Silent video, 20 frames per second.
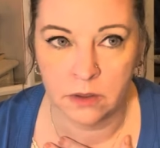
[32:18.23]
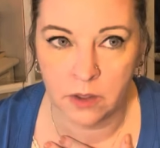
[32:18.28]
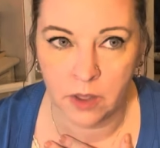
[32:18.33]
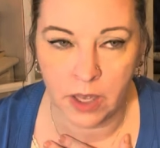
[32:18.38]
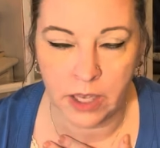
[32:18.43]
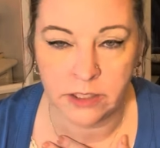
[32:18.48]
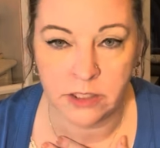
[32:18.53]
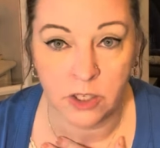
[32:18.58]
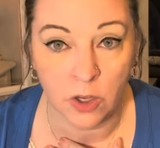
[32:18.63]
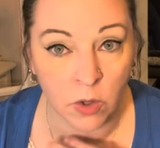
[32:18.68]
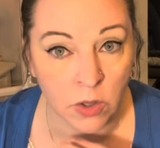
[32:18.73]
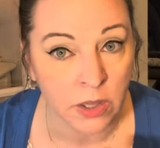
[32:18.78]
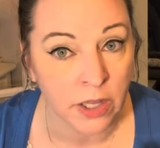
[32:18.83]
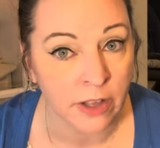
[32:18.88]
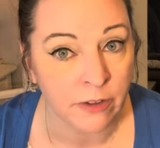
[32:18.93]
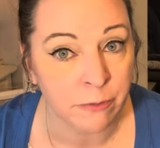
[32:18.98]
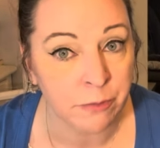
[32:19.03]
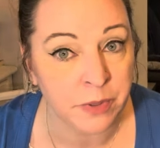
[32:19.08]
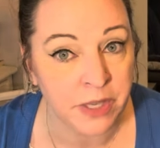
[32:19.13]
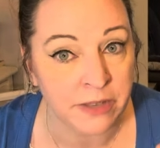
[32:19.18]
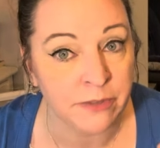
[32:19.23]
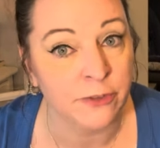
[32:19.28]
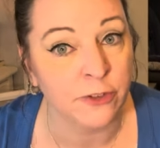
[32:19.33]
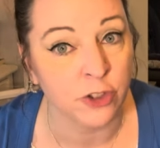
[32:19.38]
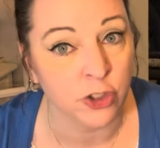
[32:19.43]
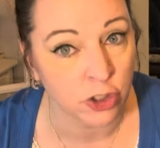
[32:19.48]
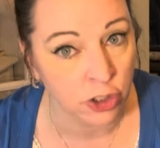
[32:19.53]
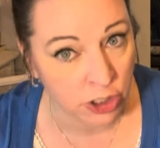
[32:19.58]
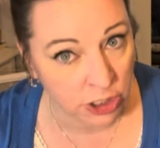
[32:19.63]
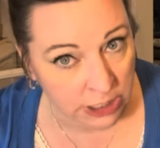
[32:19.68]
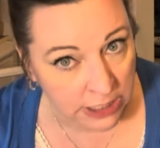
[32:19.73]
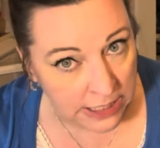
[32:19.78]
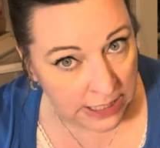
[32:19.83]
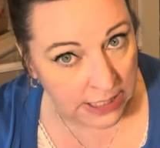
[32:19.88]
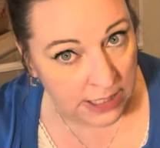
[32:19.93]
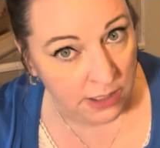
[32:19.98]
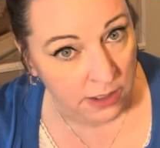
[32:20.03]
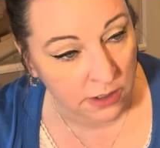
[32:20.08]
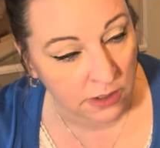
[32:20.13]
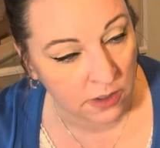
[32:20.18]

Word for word: I don't love beef jerky.